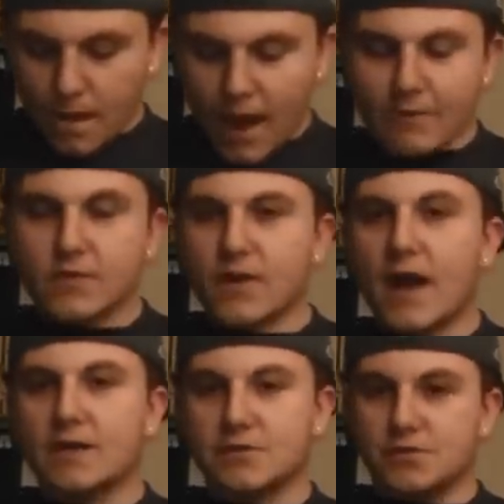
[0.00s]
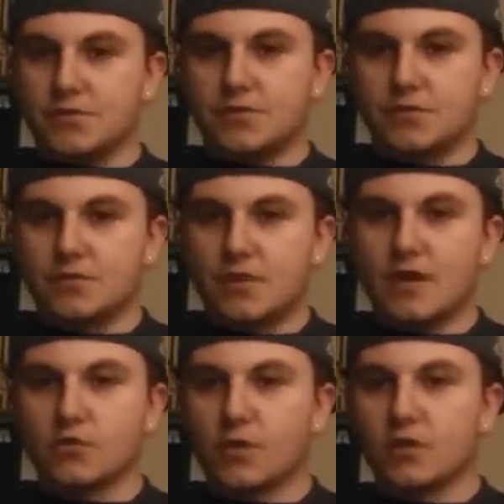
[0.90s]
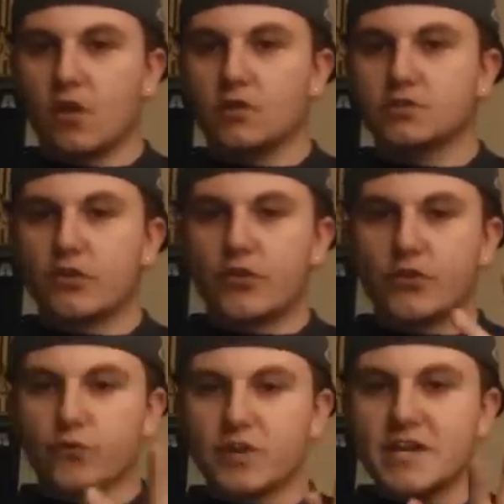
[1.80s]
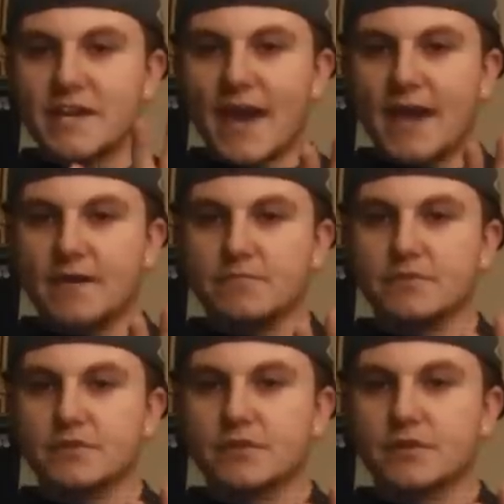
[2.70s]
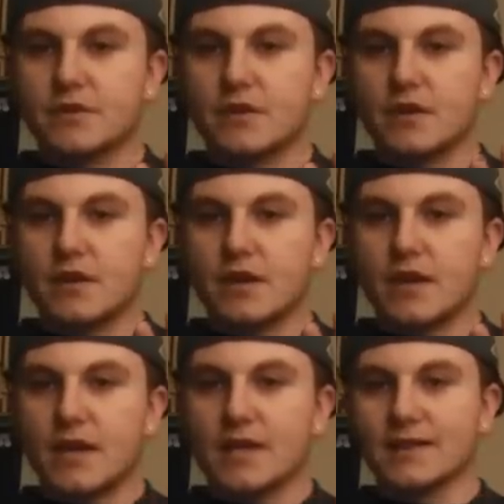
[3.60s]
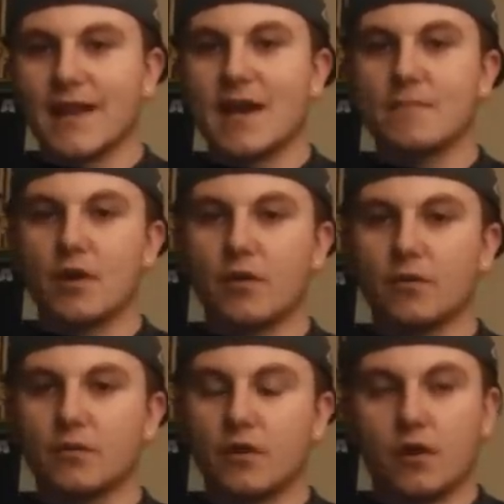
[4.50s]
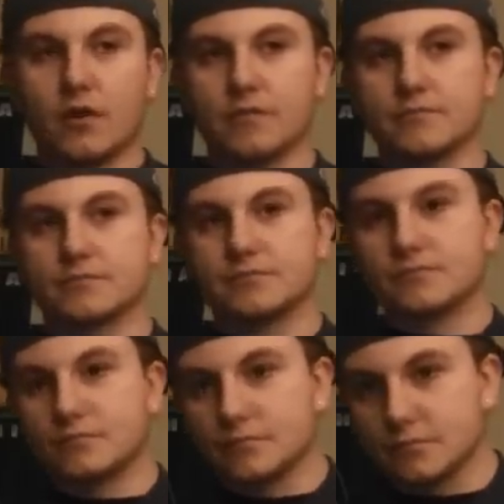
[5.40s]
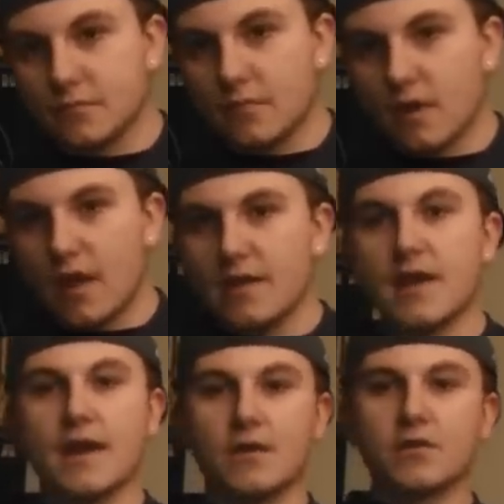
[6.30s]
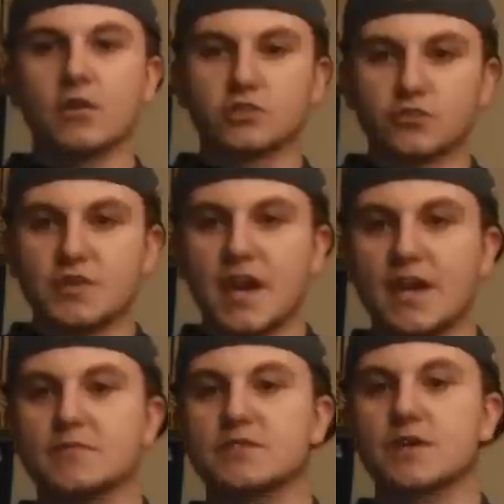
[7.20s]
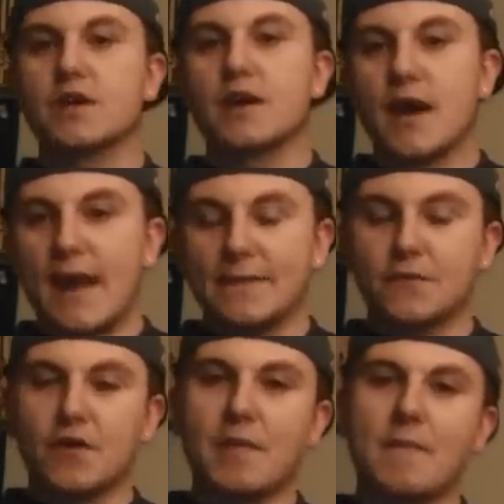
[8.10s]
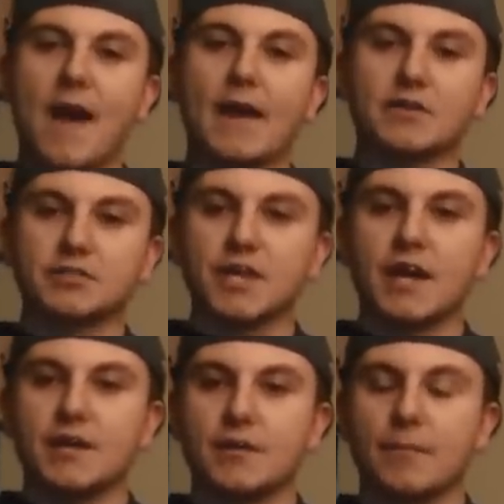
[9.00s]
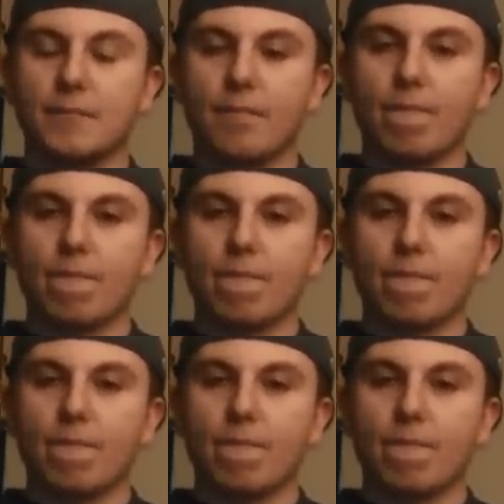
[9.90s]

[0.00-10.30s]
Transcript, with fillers: Aaron Rodgers has only lost 3 games in Lambeau. Or, yeah, he only lost 3 games at the Green Bay Packers Stadium